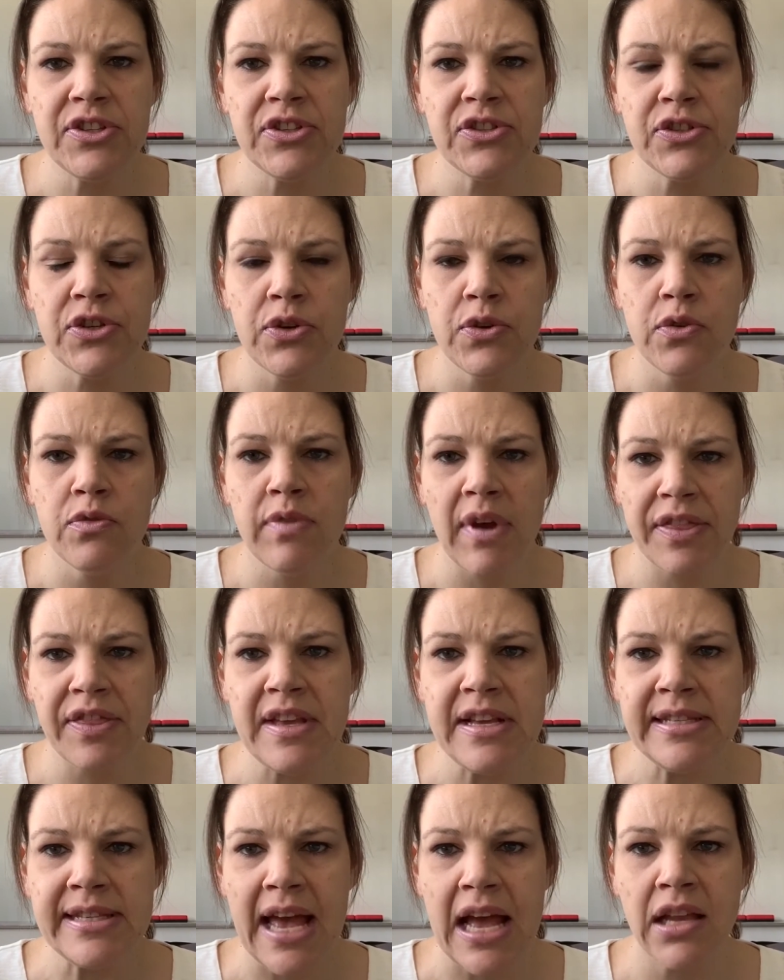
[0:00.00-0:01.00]
to run
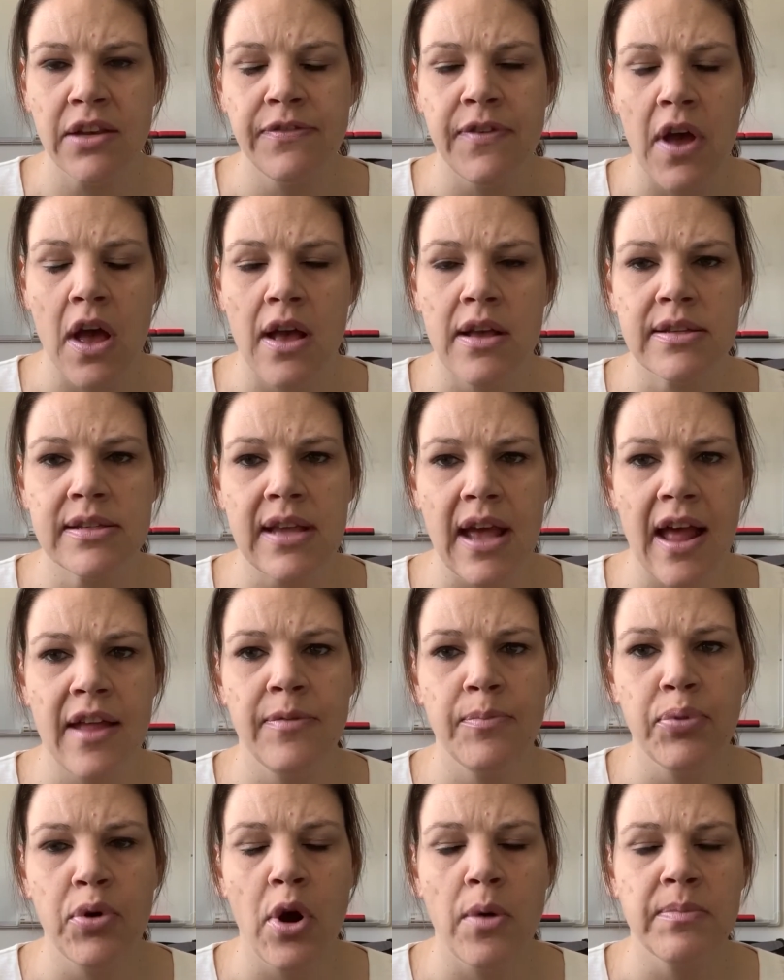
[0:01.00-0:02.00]
these adverts
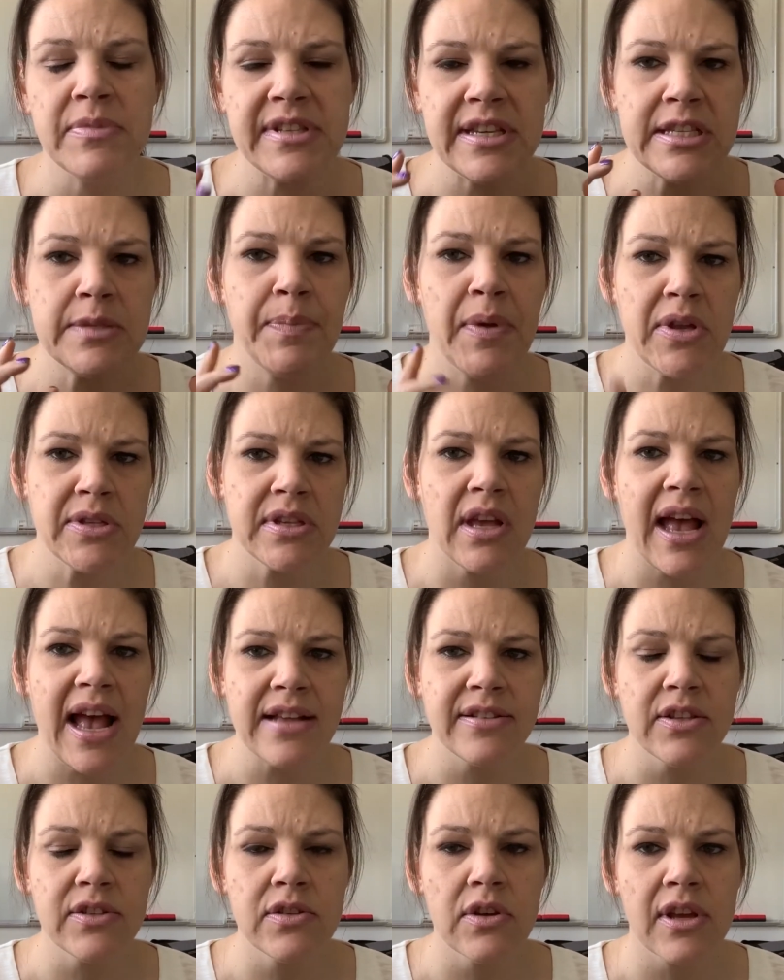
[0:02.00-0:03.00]
and prompts is because I
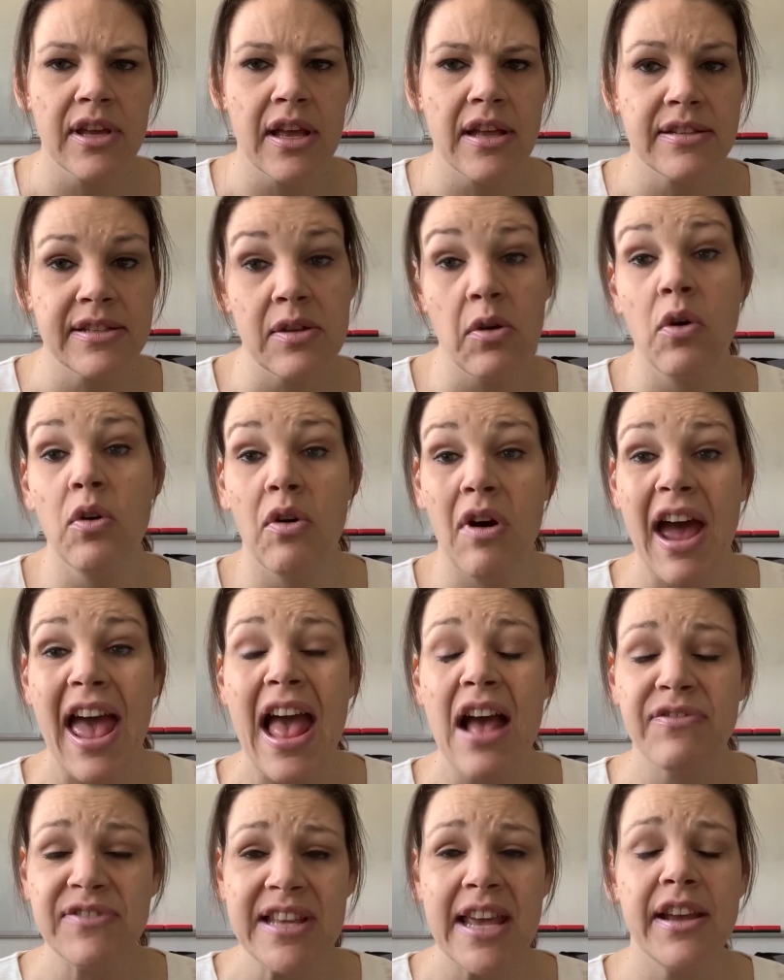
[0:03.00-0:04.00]
have
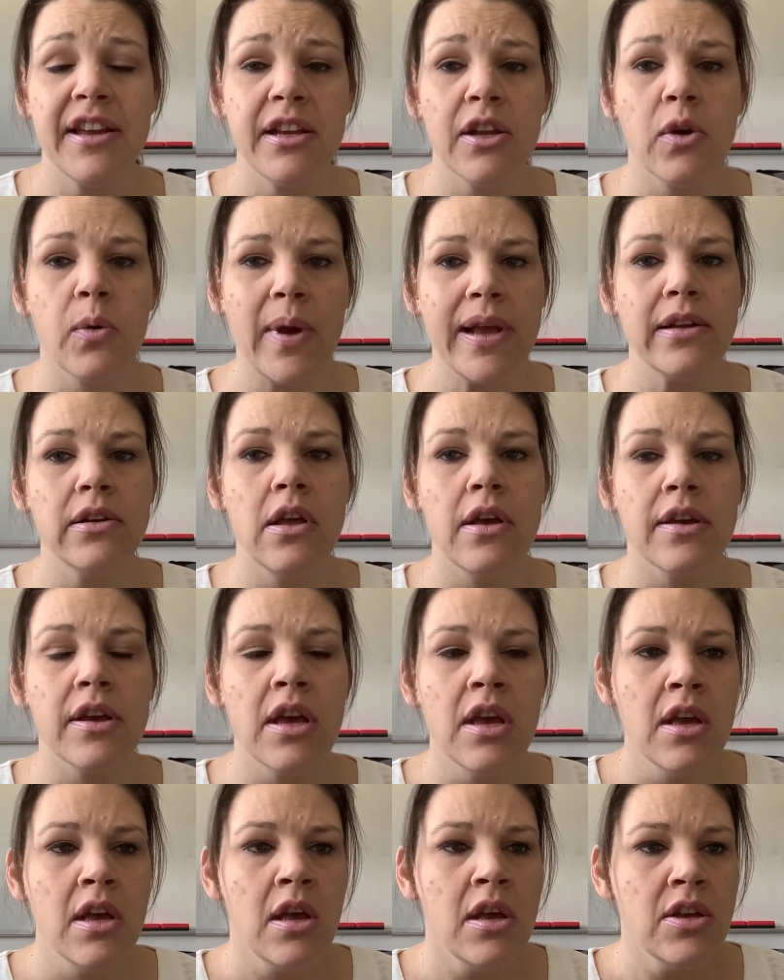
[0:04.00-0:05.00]
taken a quick look
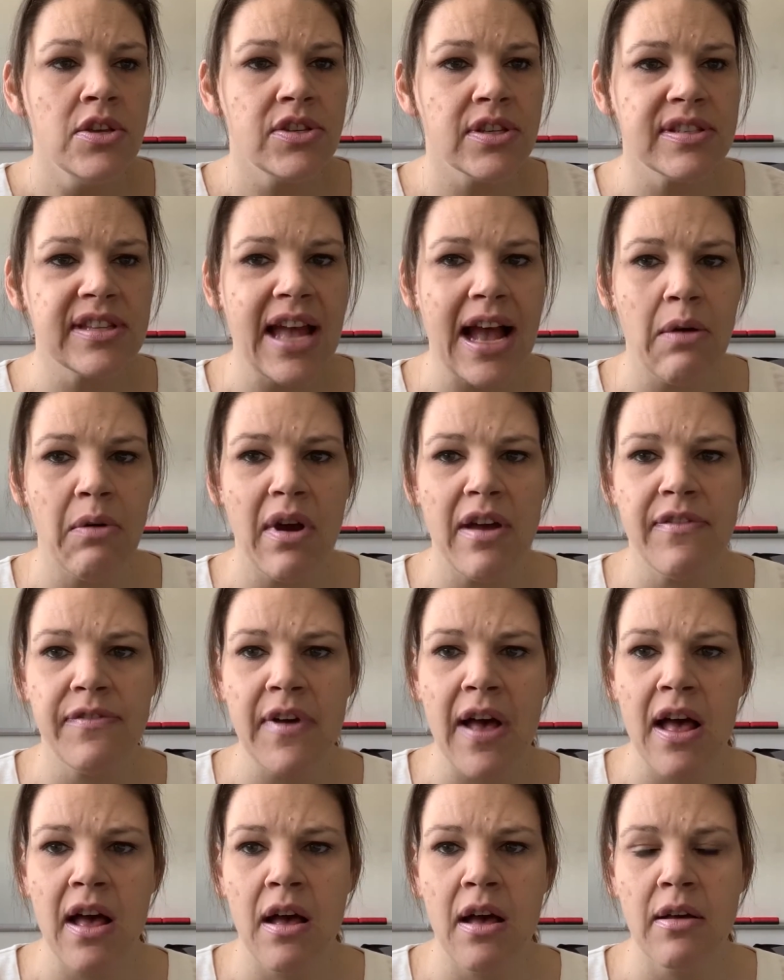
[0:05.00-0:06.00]
just how I've
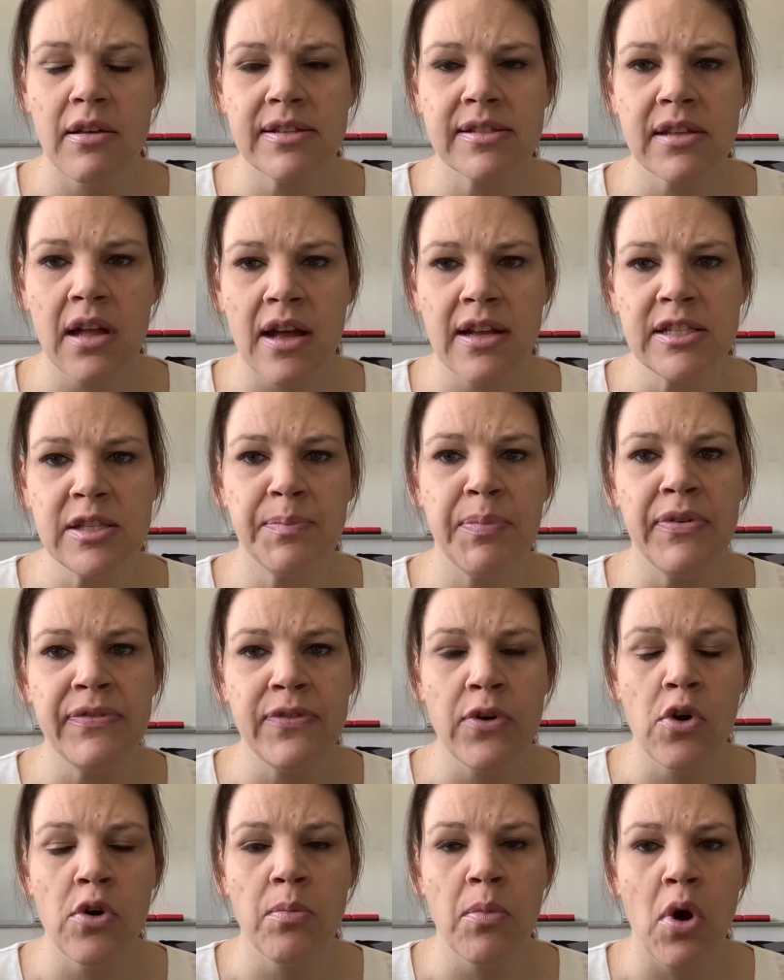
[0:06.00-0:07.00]
started to
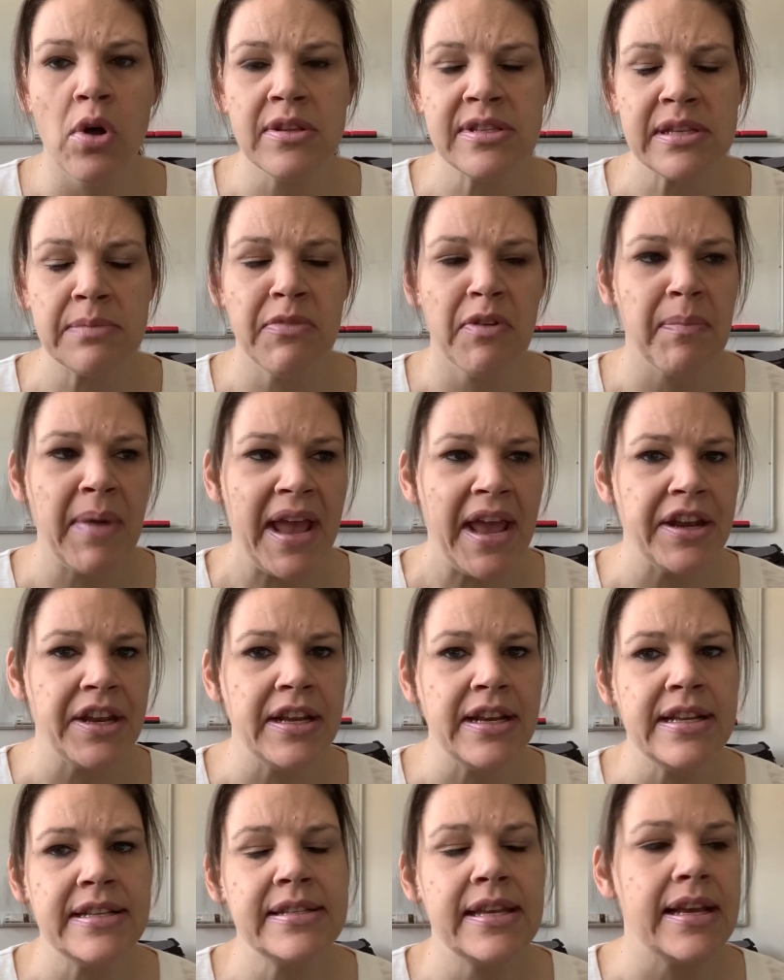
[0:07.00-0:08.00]
perform on some of my
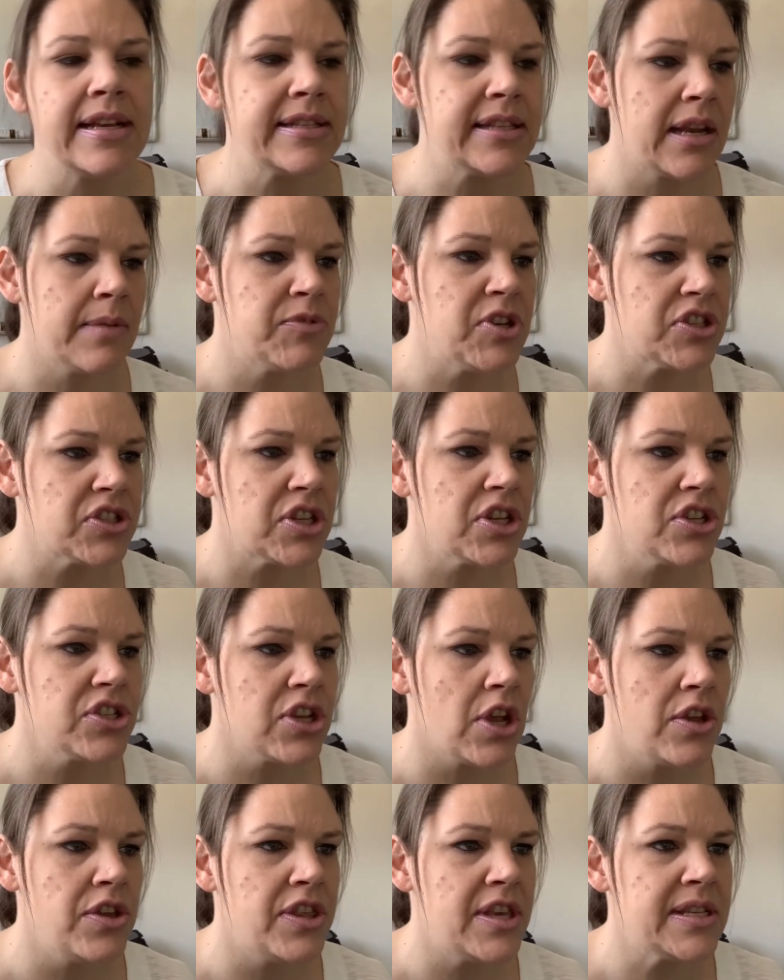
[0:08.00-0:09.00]
analytics, and I'm just going to
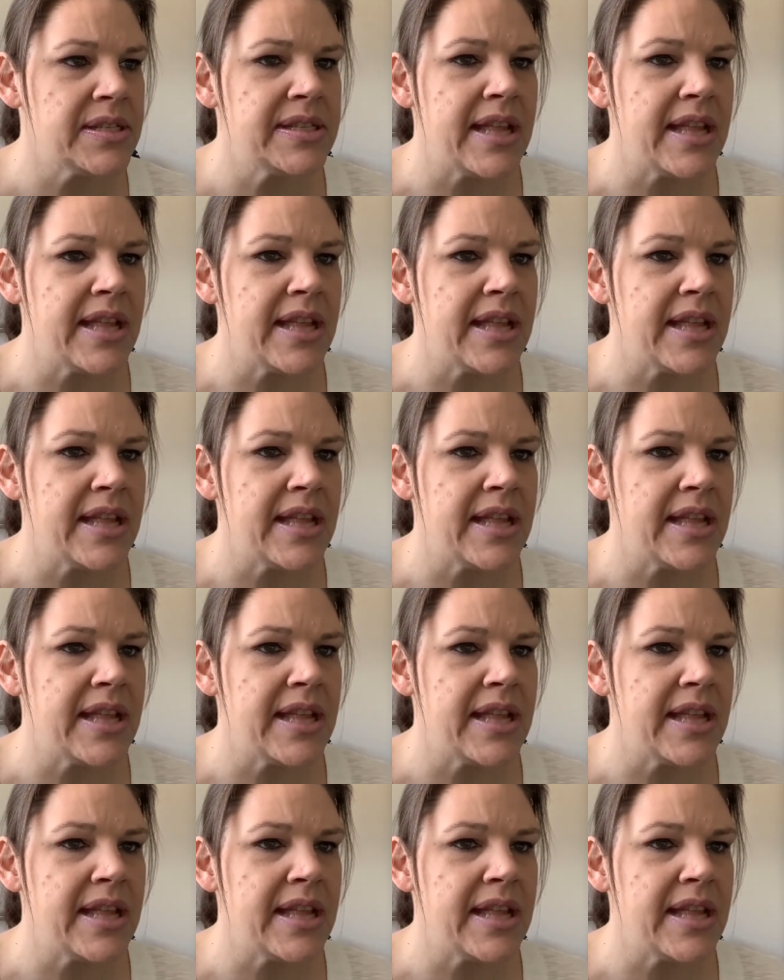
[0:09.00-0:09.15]
show you this